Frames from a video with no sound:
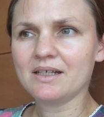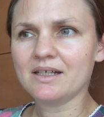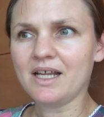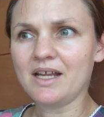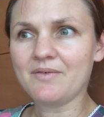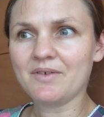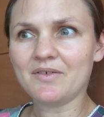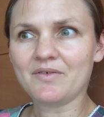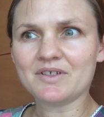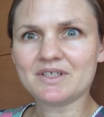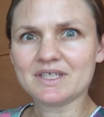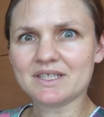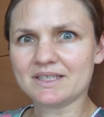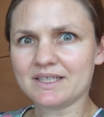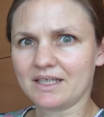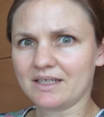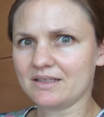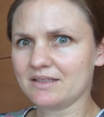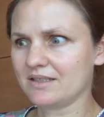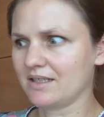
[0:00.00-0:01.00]
Even if it's a
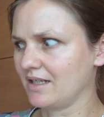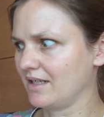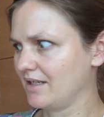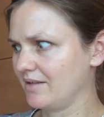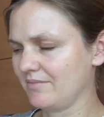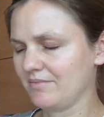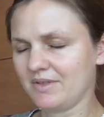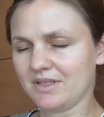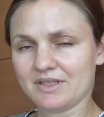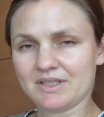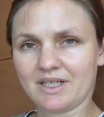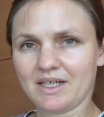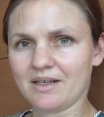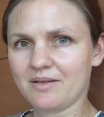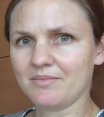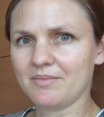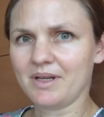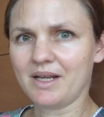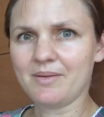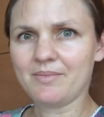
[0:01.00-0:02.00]
second time, your
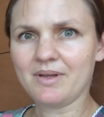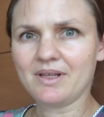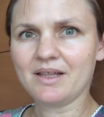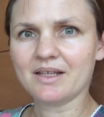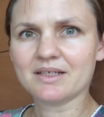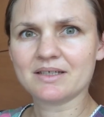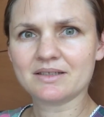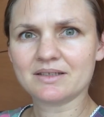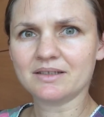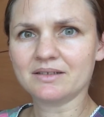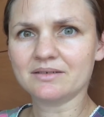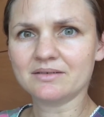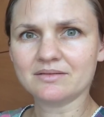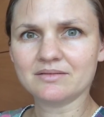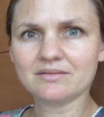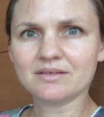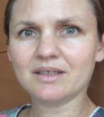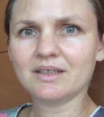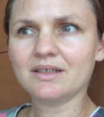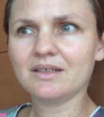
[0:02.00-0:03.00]
second baby, there's
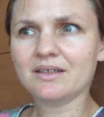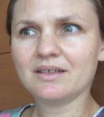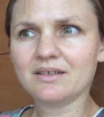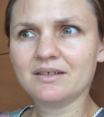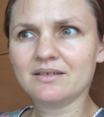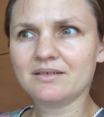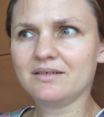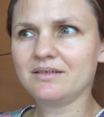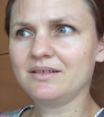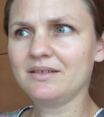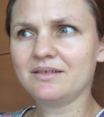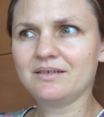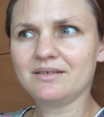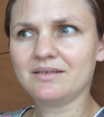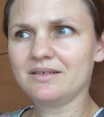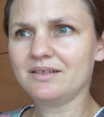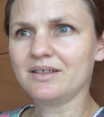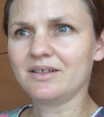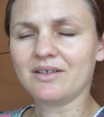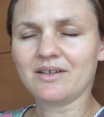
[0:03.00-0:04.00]

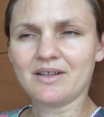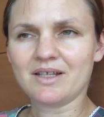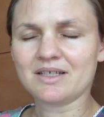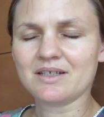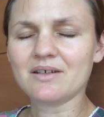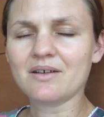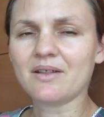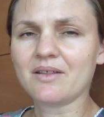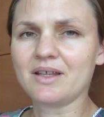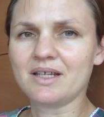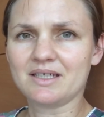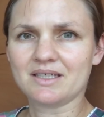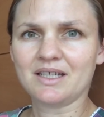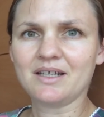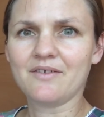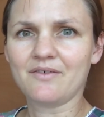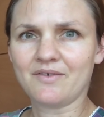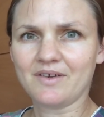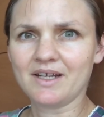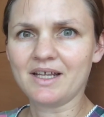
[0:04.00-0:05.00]
a lot of things that
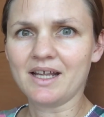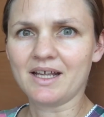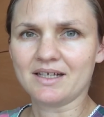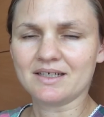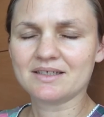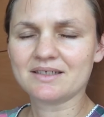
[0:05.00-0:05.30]
you forget,